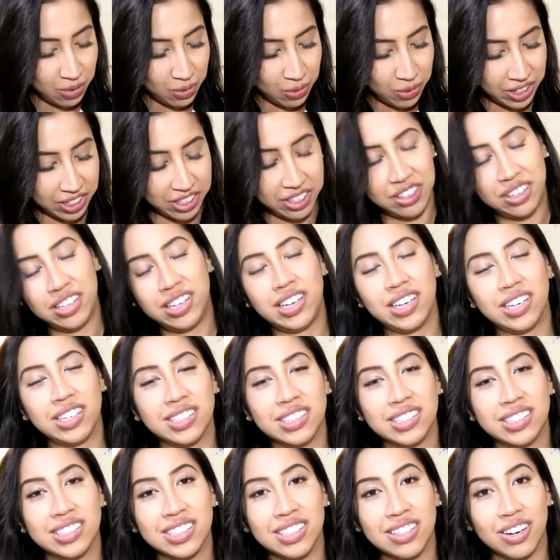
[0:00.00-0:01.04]
with
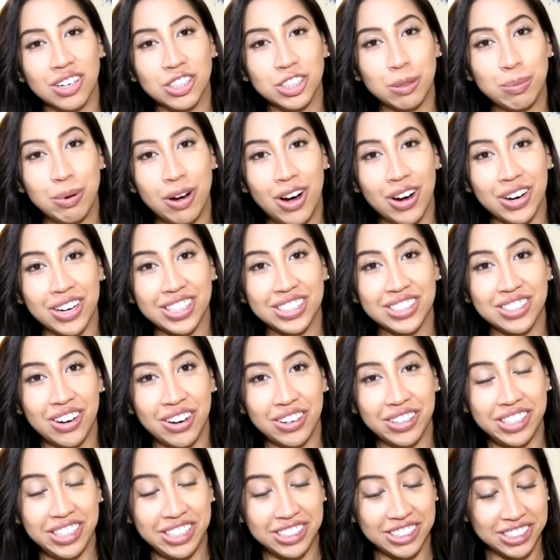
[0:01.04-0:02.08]
these larger pockets
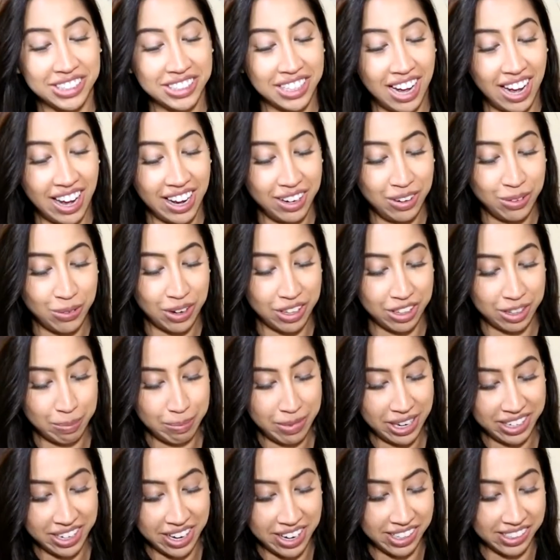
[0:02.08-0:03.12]
on each side with
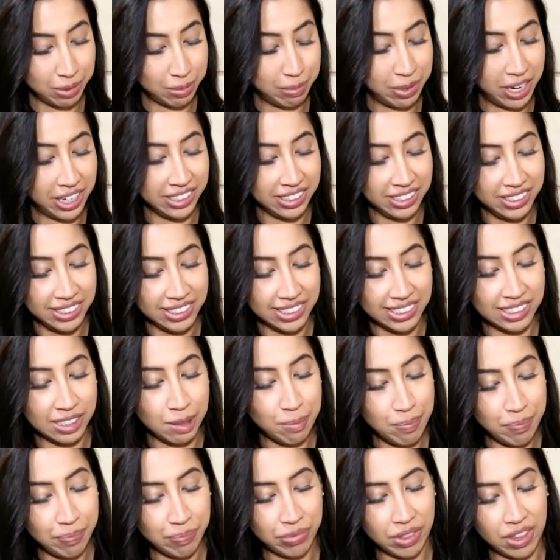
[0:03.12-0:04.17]
magnetic buttons,
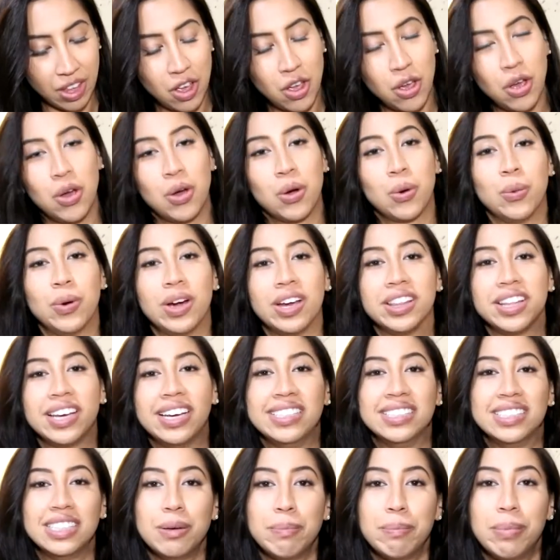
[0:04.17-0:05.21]
with a
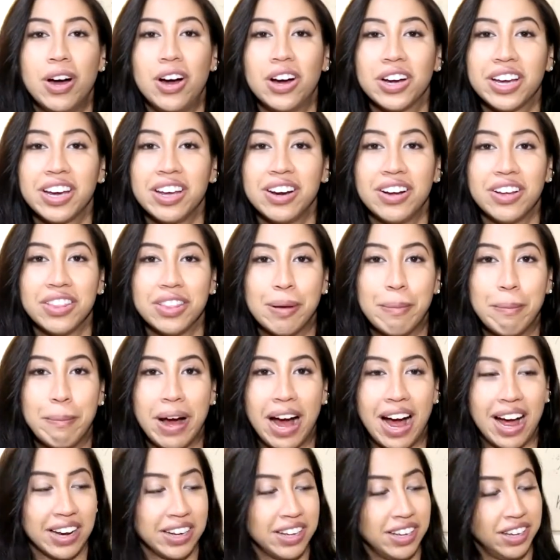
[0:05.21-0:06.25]
zip pocket on the
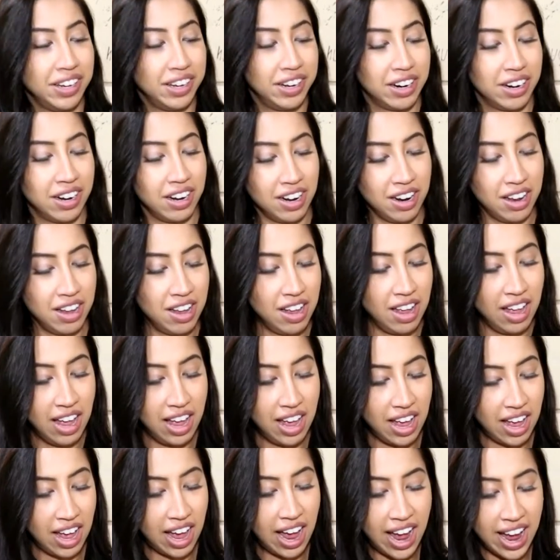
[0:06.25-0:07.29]
back here.
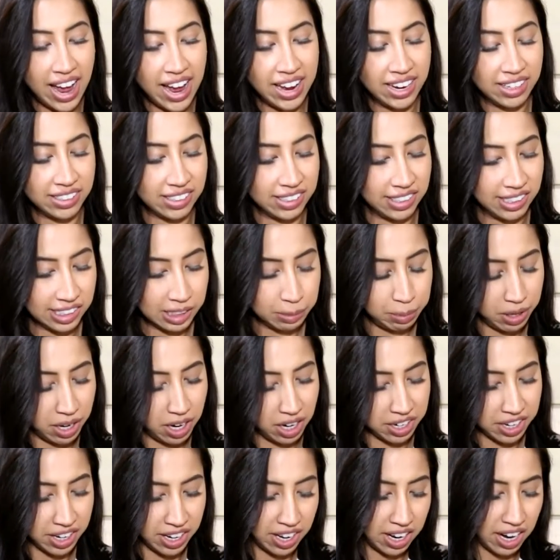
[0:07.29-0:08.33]
And in this
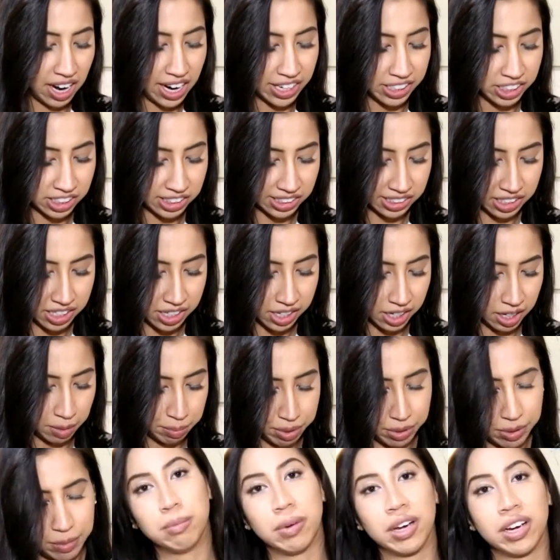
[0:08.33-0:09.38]
pocket, I just keep
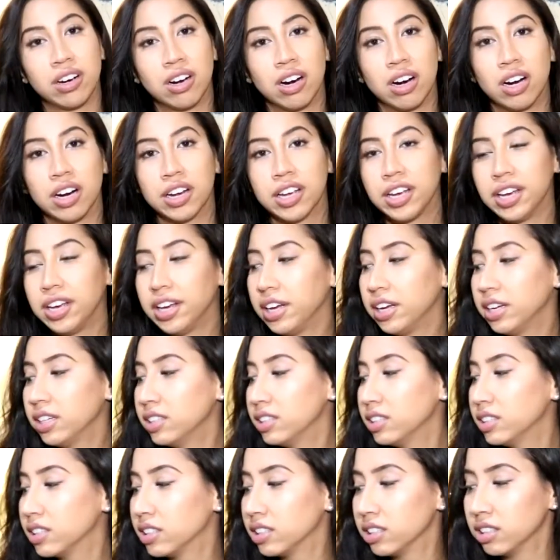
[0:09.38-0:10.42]
my car
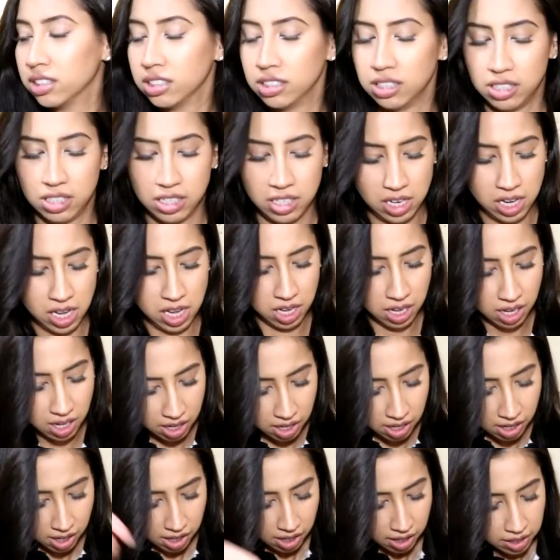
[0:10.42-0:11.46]
keys,
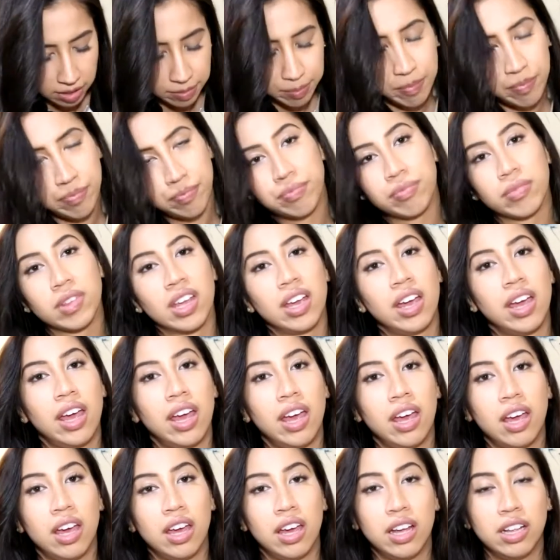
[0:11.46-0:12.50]

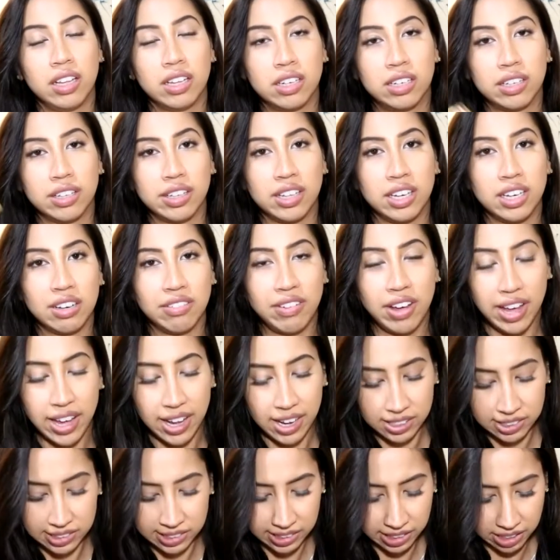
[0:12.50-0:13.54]
a little thing of
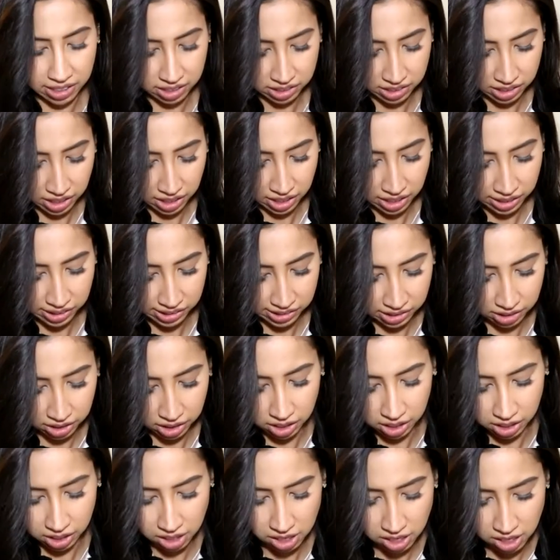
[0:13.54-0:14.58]
hand
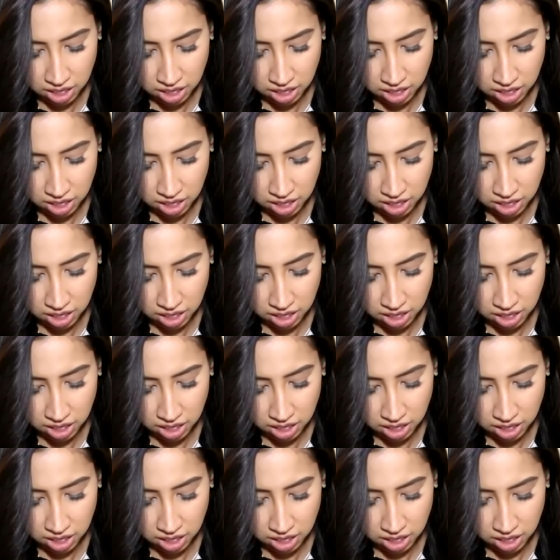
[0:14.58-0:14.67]
sanitizer,